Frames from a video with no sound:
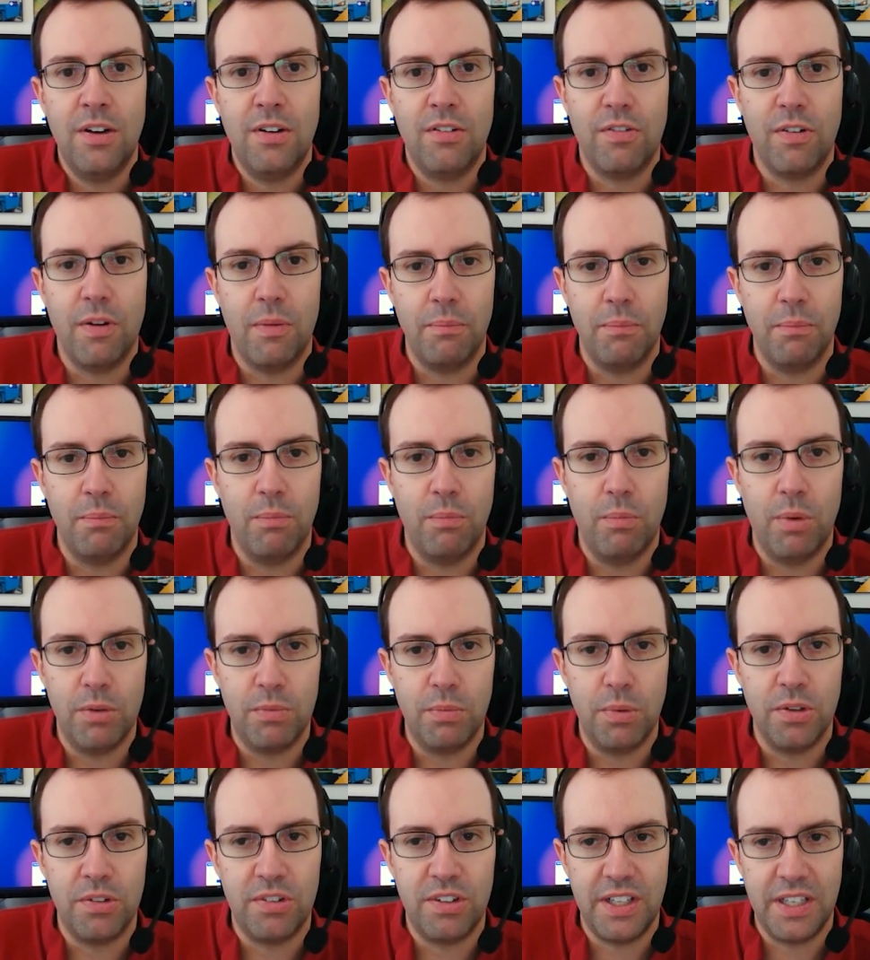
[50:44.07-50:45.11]
from what
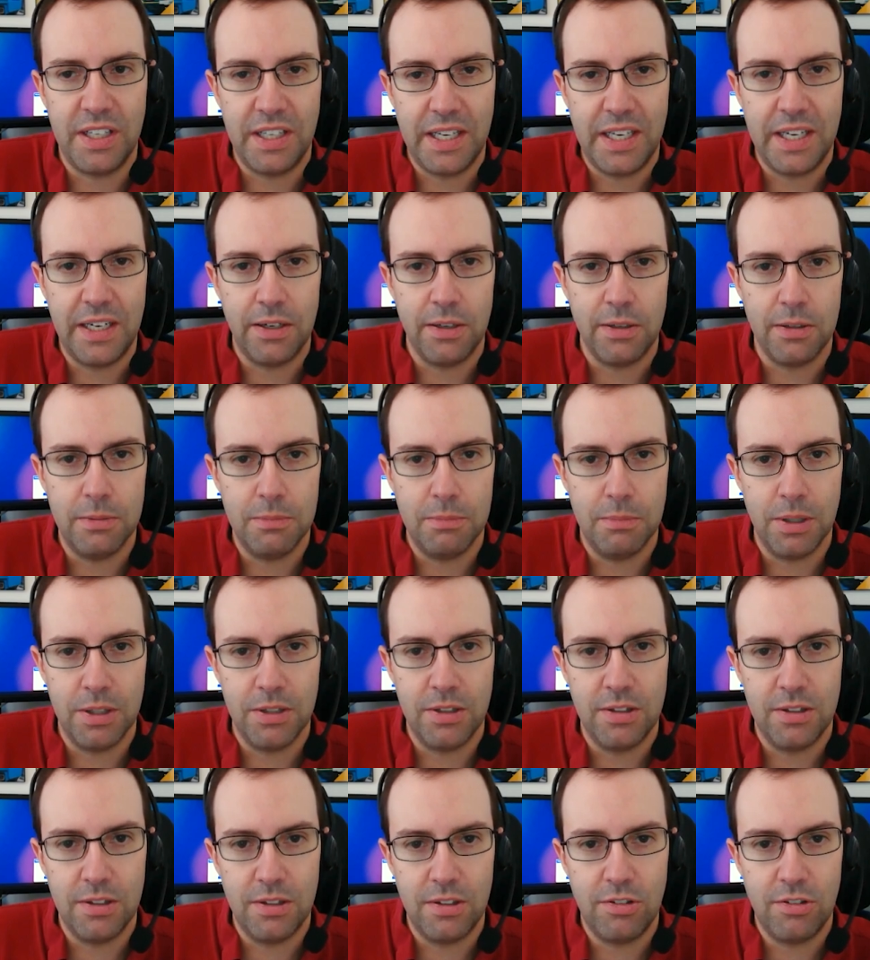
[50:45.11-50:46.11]
we're seeing here, but